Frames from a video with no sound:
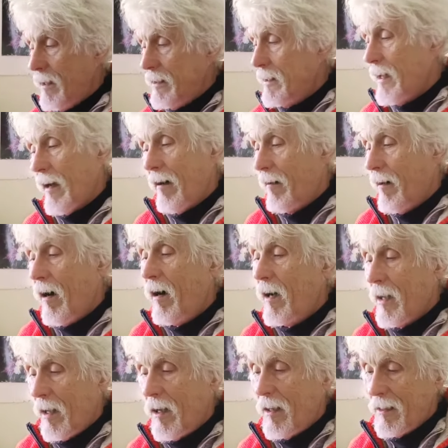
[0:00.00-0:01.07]
yeah,
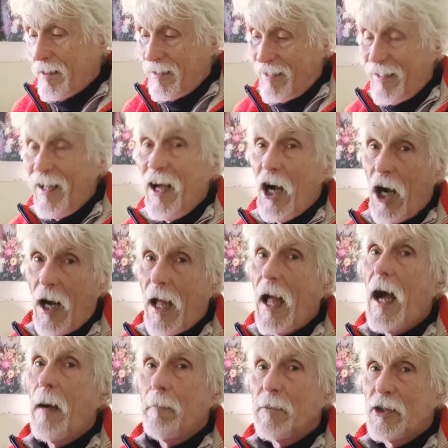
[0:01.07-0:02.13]
I
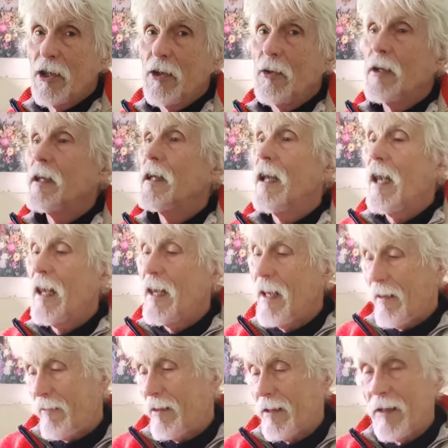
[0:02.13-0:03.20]
absolutely
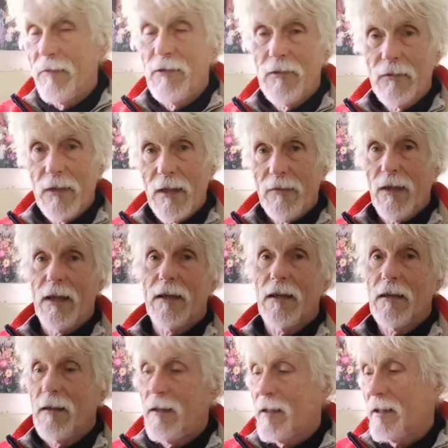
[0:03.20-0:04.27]
love it. If you've never had a
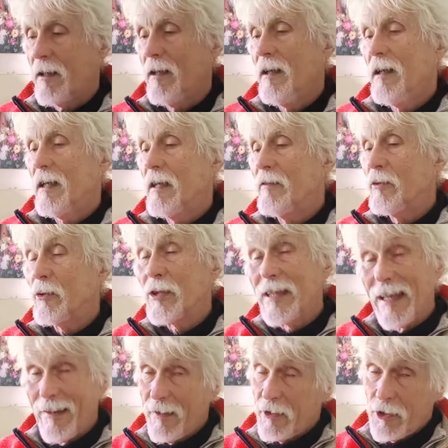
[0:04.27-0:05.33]
Leica, if you
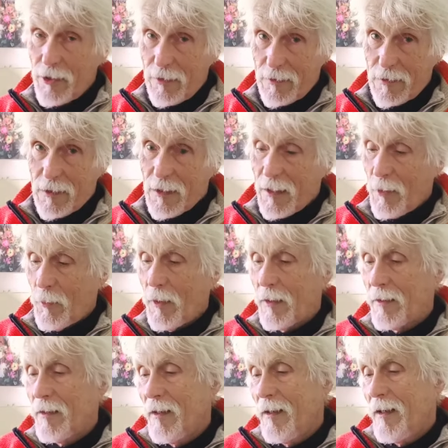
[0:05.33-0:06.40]
get the chance to get one,